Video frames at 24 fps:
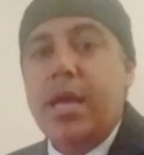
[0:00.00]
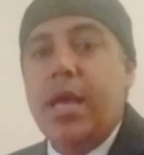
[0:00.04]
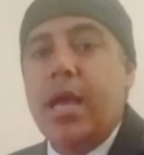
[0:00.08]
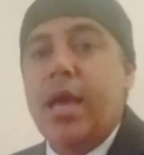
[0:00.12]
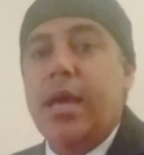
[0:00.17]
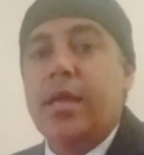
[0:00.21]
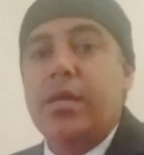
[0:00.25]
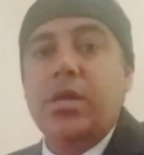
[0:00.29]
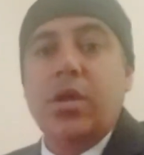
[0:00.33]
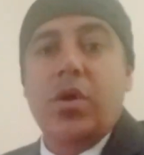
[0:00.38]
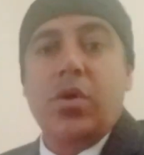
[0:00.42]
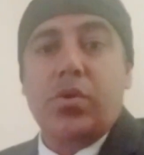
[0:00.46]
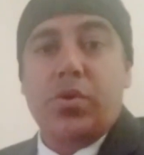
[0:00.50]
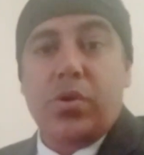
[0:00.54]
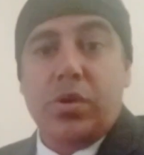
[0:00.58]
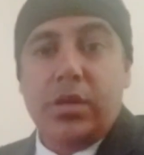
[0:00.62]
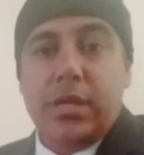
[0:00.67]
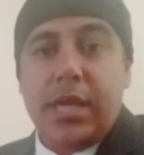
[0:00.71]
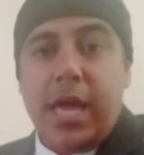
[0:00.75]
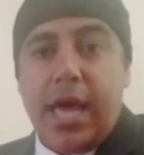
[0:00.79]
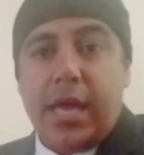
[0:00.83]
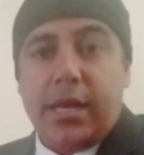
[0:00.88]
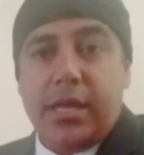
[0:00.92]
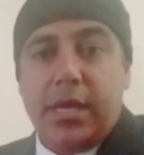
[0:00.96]
and you're good
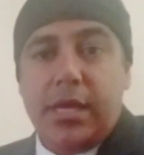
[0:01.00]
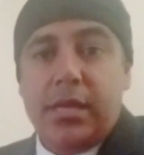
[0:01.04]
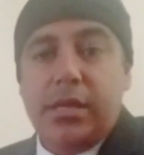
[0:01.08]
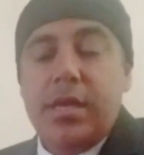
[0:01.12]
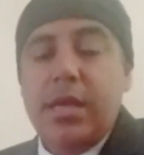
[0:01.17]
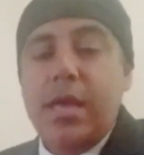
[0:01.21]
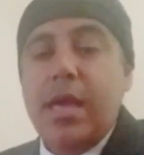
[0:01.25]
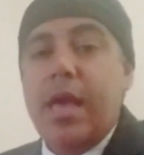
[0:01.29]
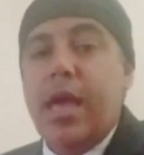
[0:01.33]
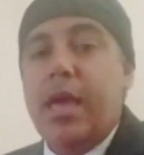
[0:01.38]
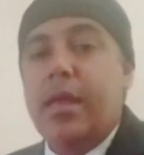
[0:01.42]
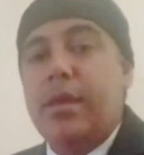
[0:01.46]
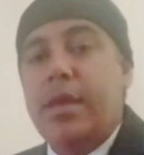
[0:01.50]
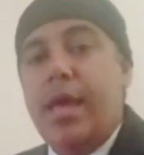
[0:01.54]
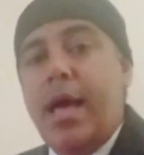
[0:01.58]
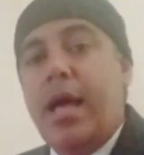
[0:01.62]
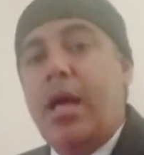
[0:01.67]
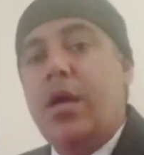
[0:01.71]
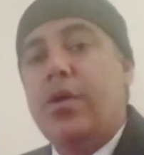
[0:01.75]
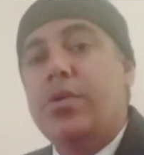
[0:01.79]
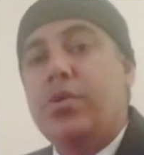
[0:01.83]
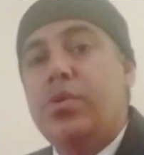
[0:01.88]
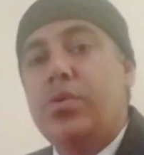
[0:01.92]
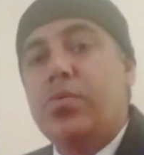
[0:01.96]
at it, and
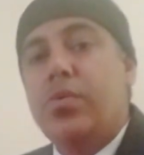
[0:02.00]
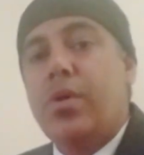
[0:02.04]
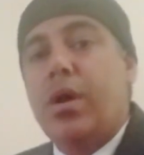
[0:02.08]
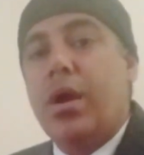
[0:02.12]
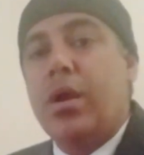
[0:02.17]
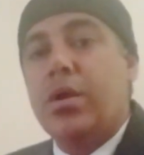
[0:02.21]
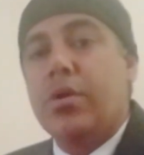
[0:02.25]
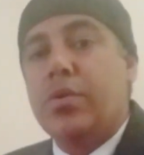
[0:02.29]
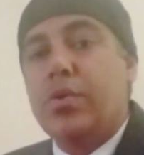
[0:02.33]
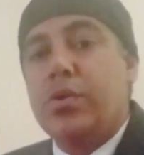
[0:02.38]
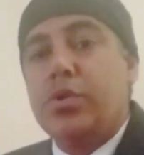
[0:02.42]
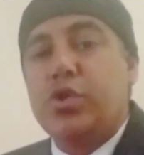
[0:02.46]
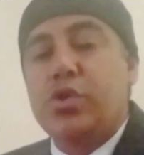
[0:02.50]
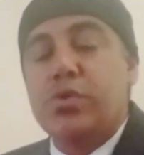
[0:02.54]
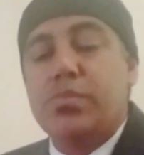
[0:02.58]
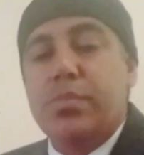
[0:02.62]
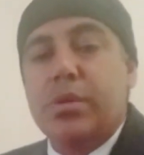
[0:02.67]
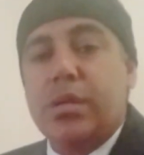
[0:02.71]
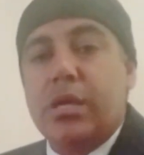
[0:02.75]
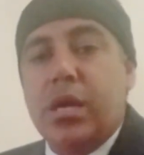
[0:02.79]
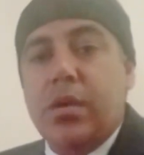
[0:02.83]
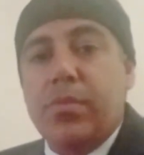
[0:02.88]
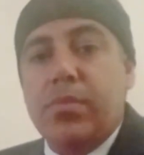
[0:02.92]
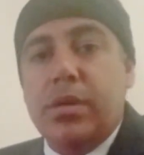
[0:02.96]
now you are going to
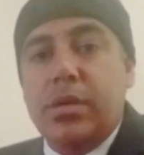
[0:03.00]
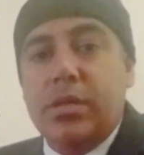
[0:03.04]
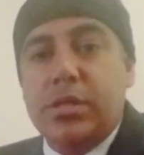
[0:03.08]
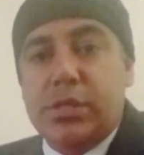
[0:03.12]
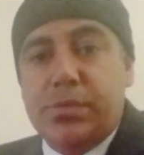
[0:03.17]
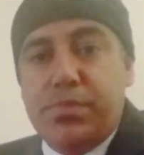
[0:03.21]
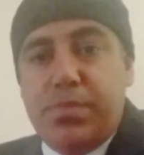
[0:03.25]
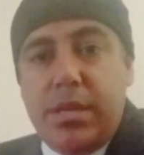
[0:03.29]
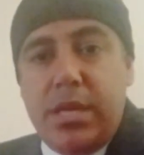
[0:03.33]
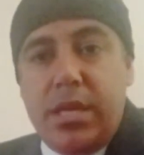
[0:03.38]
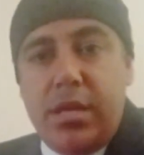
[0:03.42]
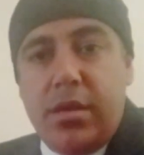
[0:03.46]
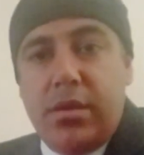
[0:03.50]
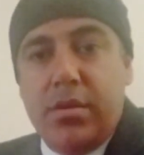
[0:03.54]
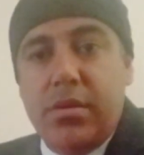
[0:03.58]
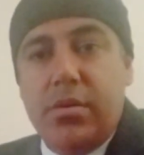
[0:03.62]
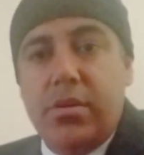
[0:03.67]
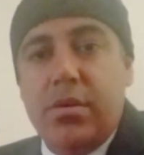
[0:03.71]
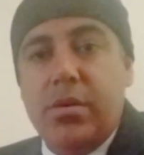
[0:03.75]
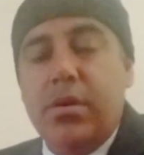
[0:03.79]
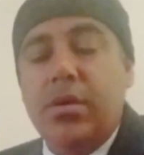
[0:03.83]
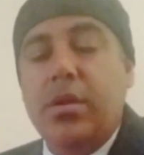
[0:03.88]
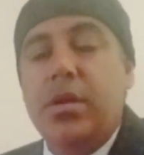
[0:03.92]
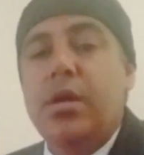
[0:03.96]
become a
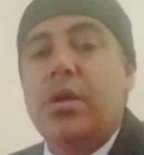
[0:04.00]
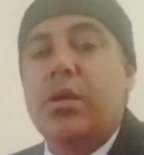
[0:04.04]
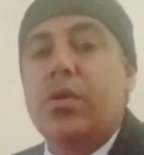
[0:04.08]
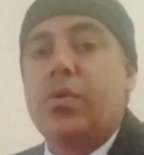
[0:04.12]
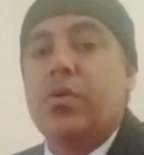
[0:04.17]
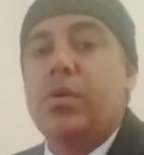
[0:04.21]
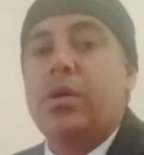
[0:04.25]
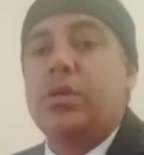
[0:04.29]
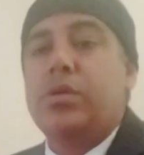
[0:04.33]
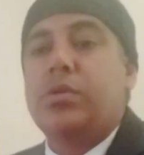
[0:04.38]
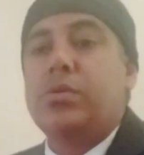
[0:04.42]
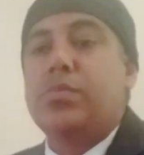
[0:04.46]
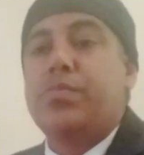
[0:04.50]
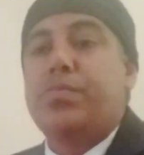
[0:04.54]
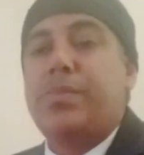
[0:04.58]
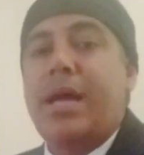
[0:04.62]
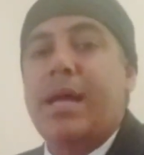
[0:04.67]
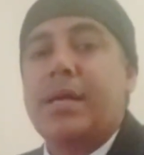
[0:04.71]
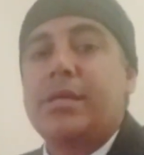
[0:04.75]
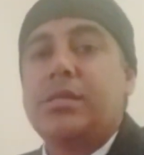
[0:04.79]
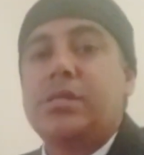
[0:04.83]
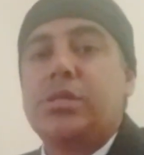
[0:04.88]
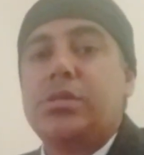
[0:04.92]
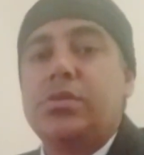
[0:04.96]
speaker, going to
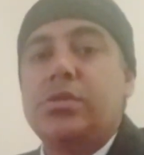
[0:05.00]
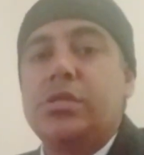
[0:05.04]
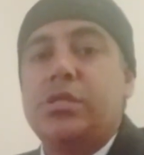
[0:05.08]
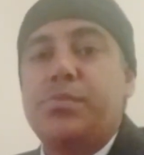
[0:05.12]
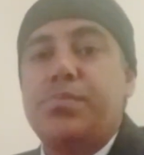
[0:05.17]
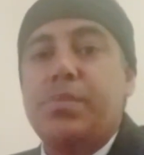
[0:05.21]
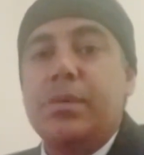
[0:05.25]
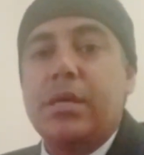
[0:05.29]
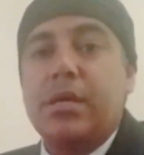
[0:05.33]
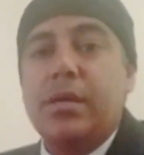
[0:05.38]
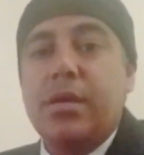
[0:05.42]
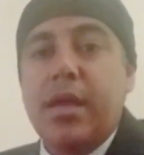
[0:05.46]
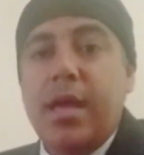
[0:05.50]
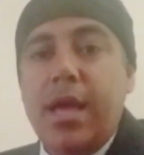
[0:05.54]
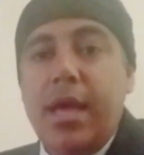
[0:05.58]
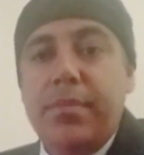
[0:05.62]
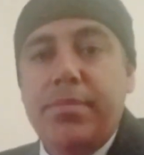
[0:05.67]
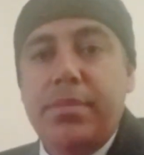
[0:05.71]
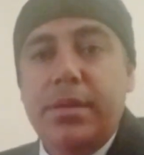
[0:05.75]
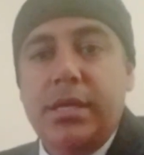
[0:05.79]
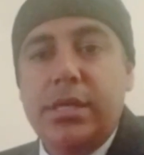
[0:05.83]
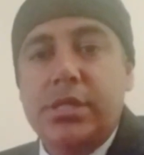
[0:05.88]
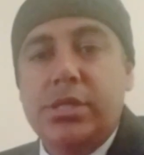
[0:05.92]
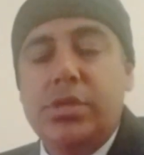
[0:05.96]
practice good speaking
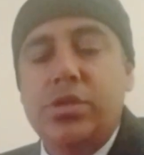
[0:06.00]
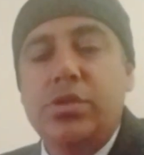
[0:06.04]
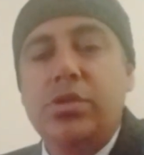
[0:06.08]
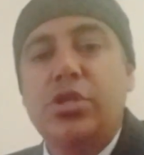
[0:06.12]
habits.